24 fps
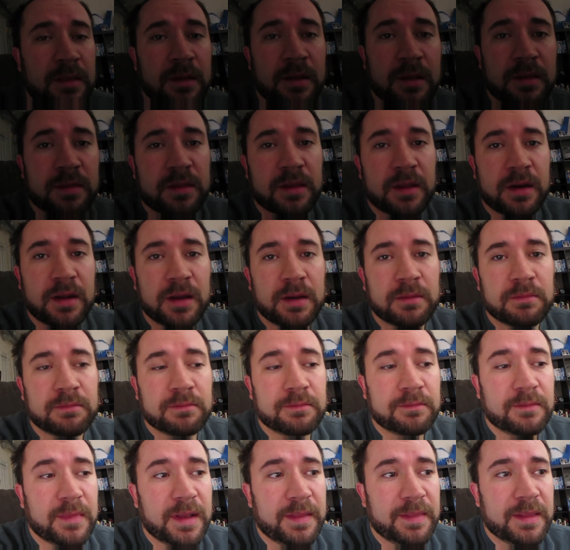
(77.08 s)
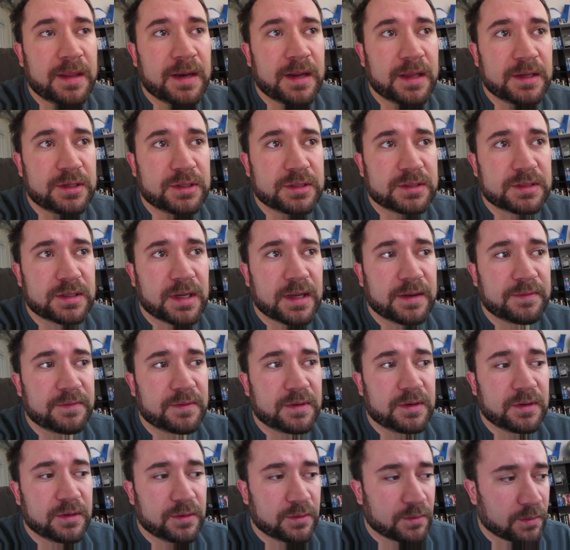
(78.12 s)
it's all set up. And then I just
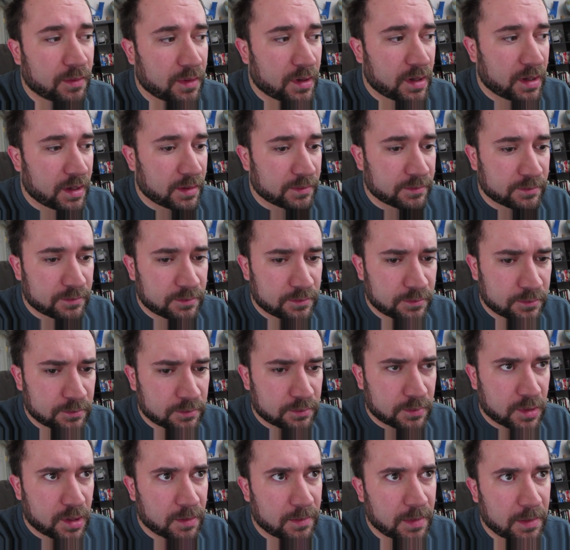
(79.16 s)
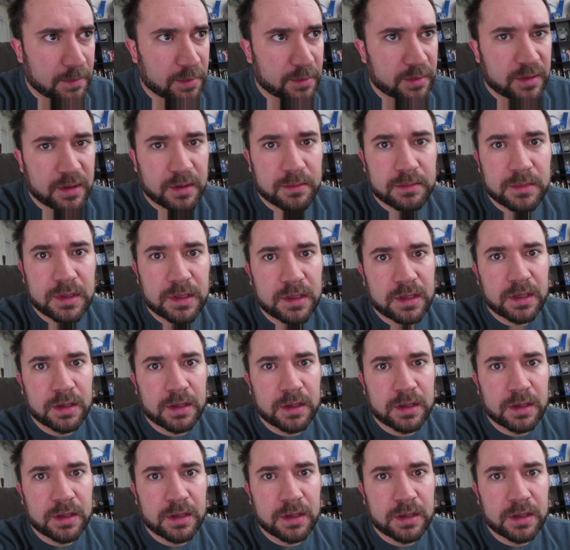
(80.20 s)
have to uh, come up with something to